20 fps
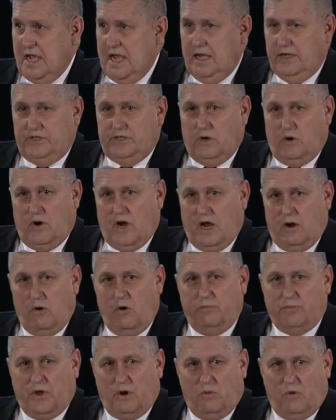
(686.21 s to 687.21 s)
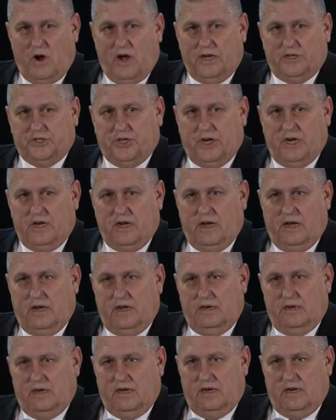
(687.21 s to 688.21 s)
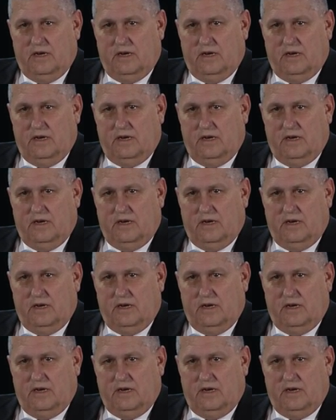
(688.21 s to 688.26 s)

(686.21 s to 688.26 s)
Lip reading: So I hope they're watching, and